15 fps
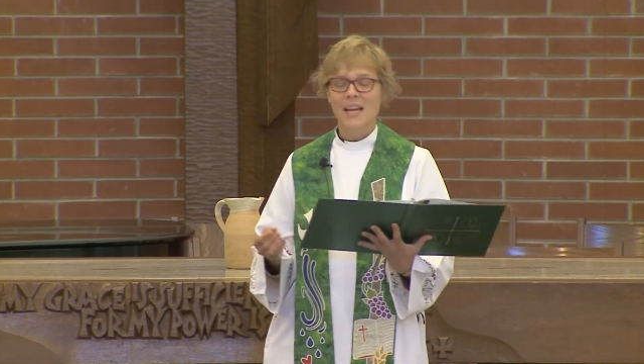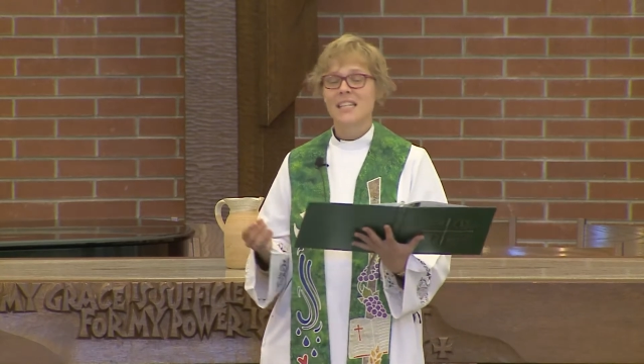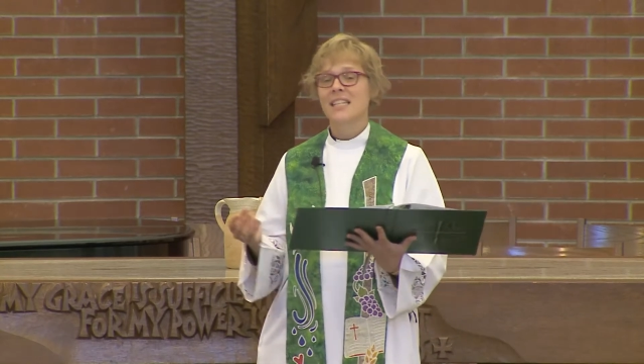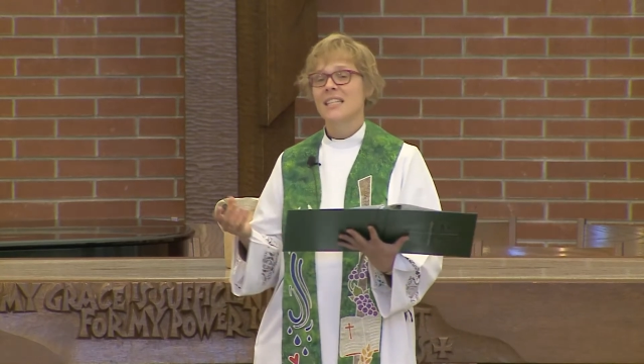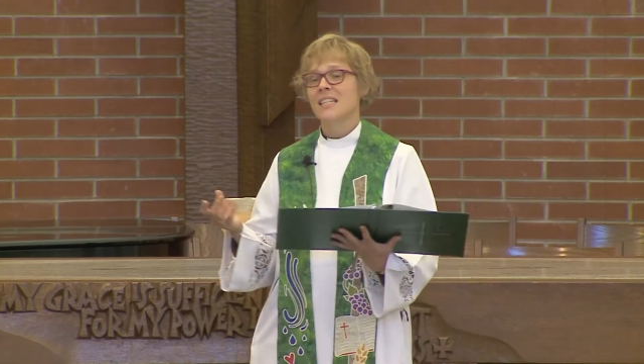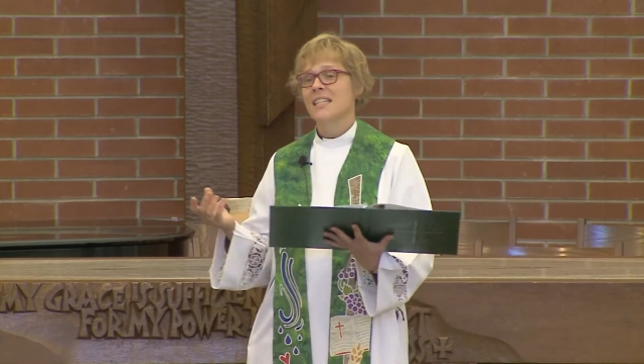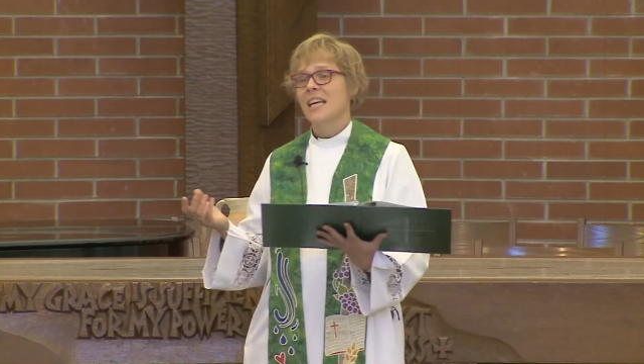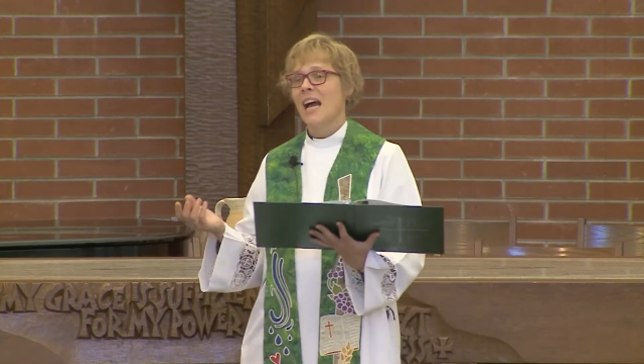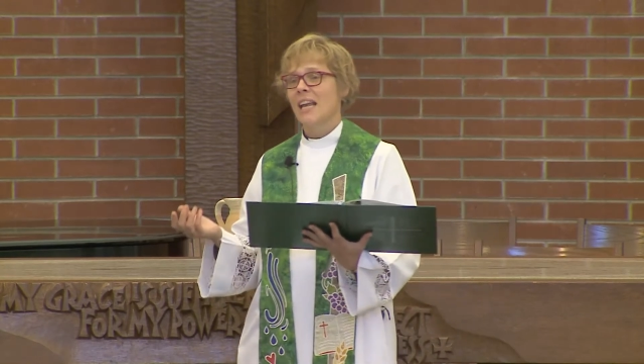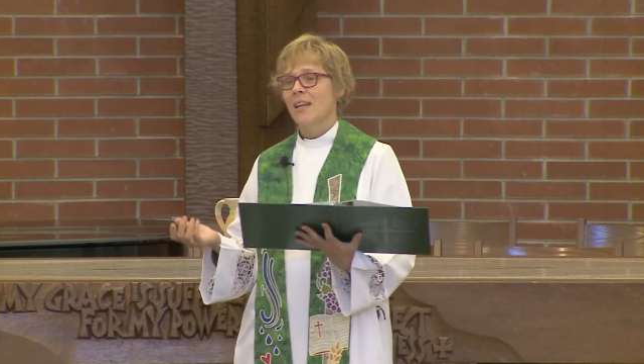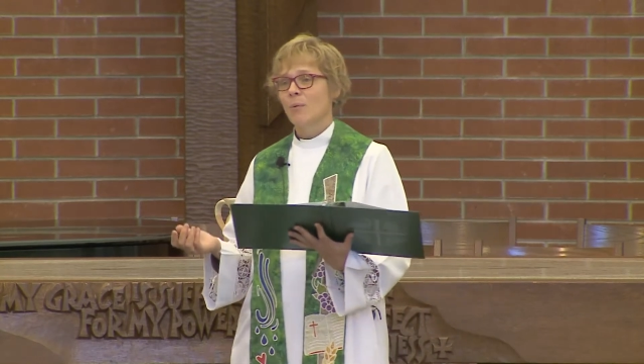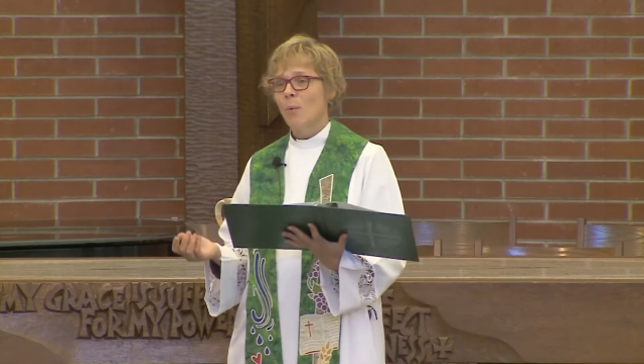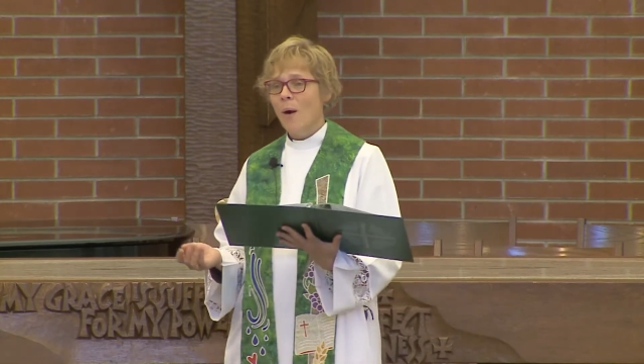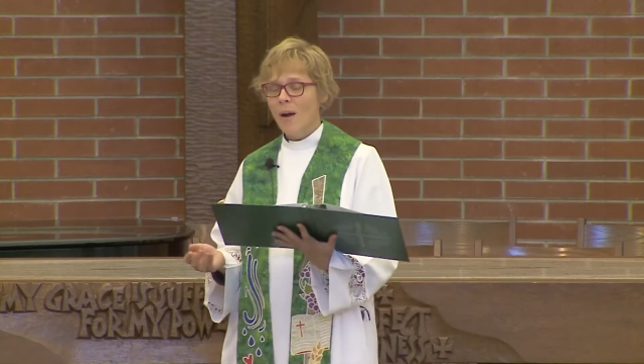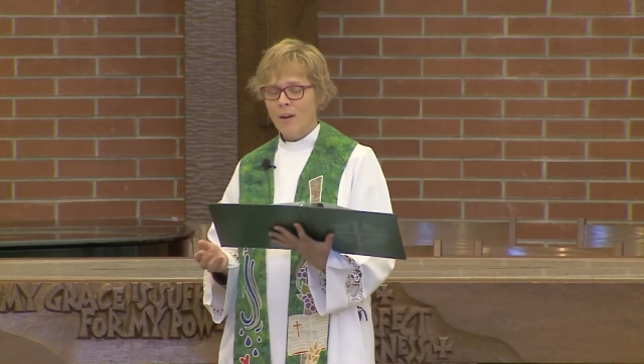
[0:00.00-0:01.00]
I did a
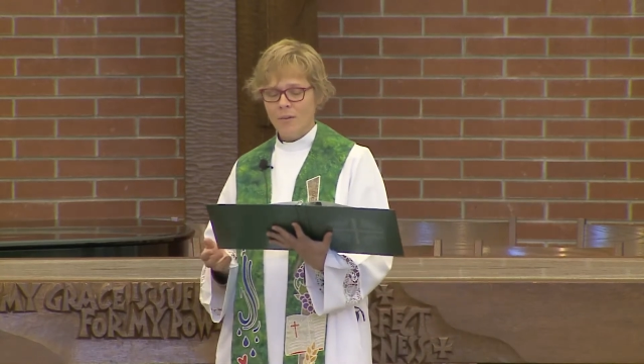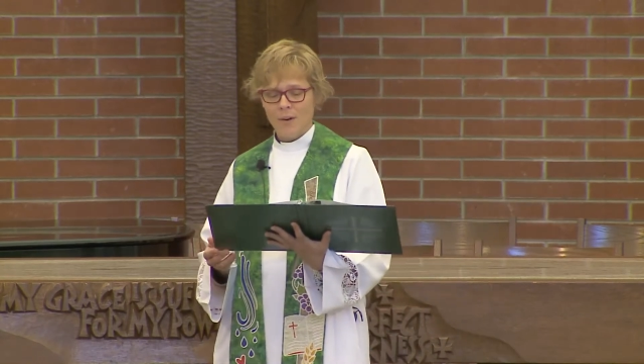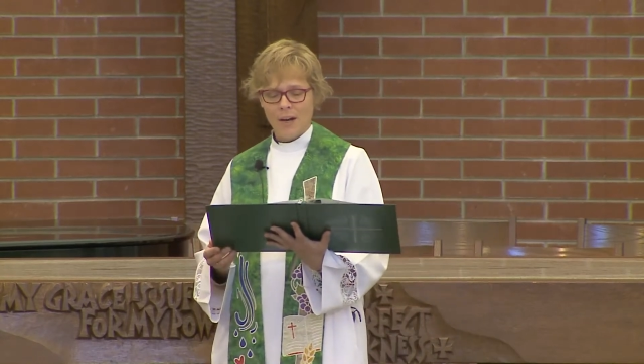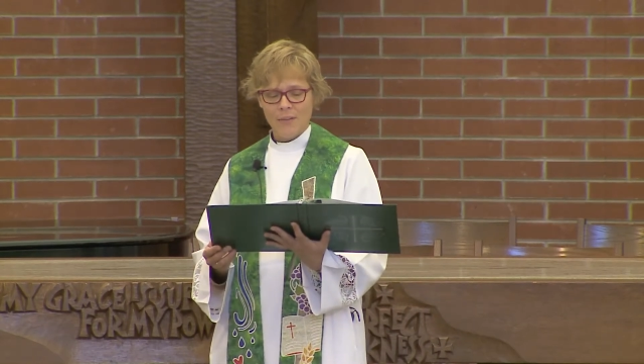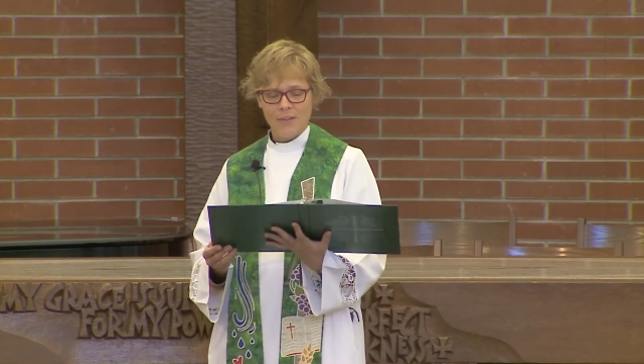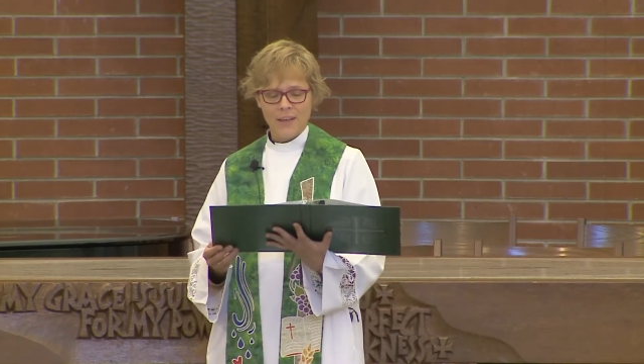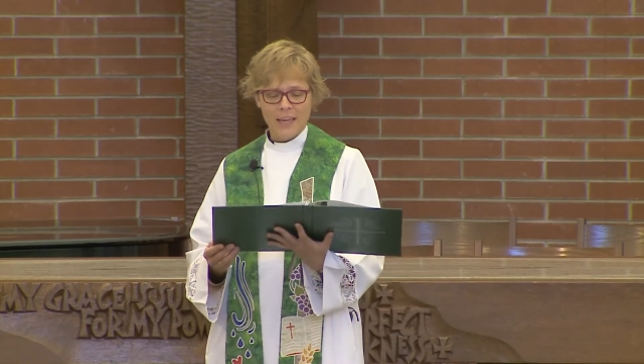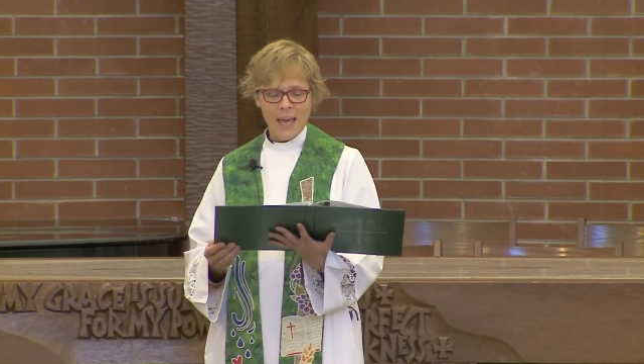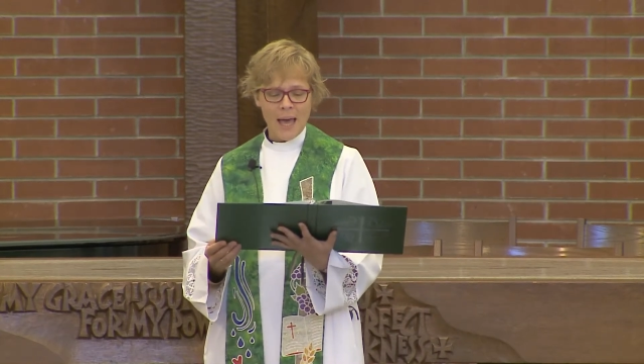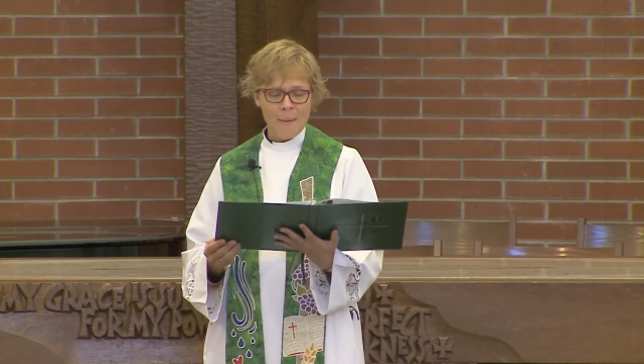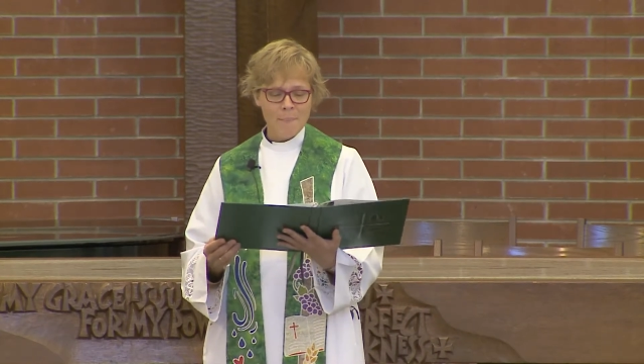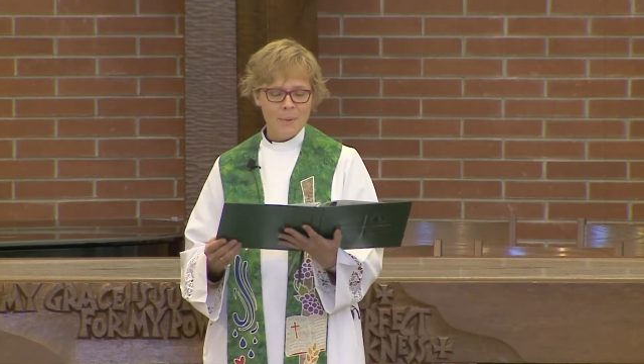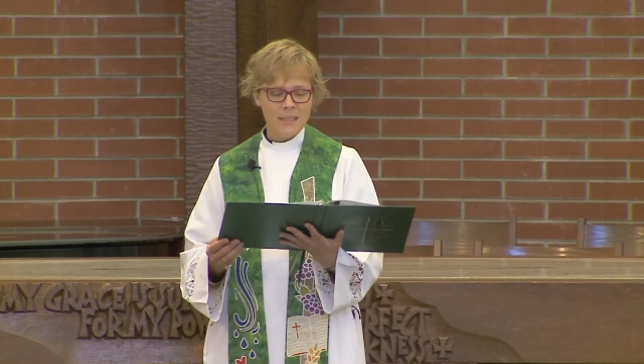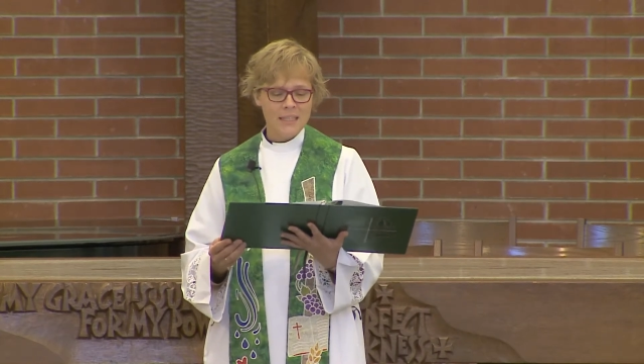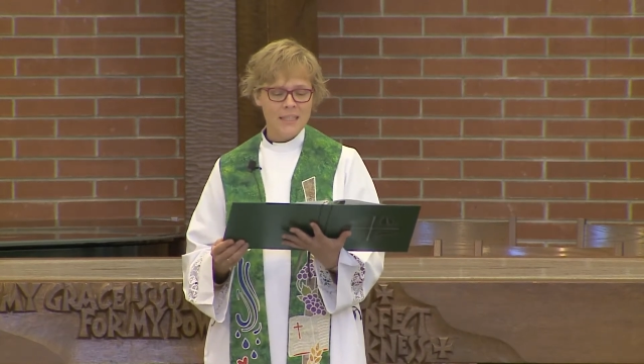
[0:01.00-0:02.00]
tiny walk around the
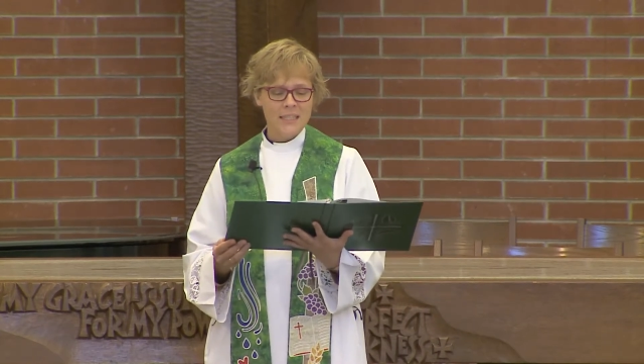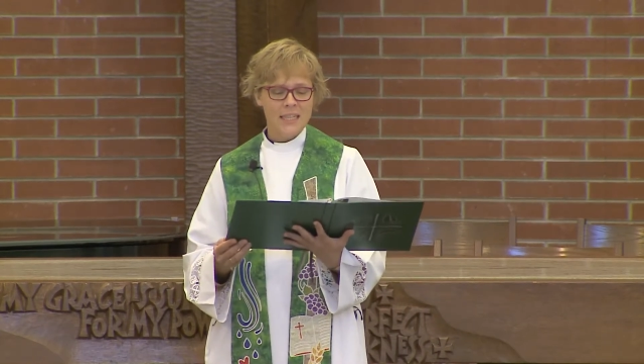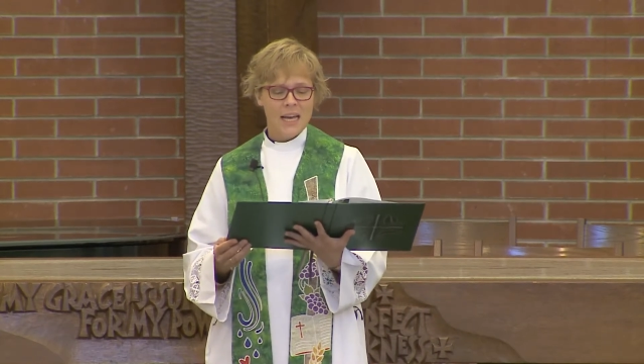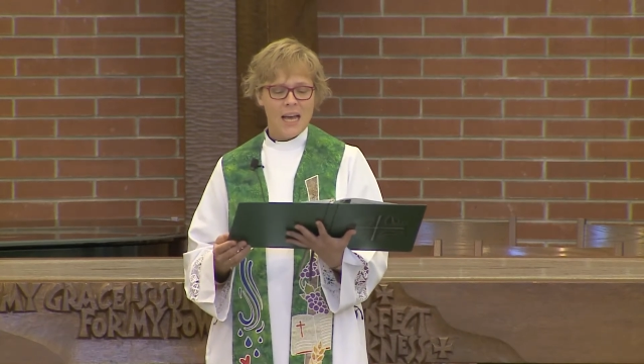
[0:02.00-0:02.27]
campus,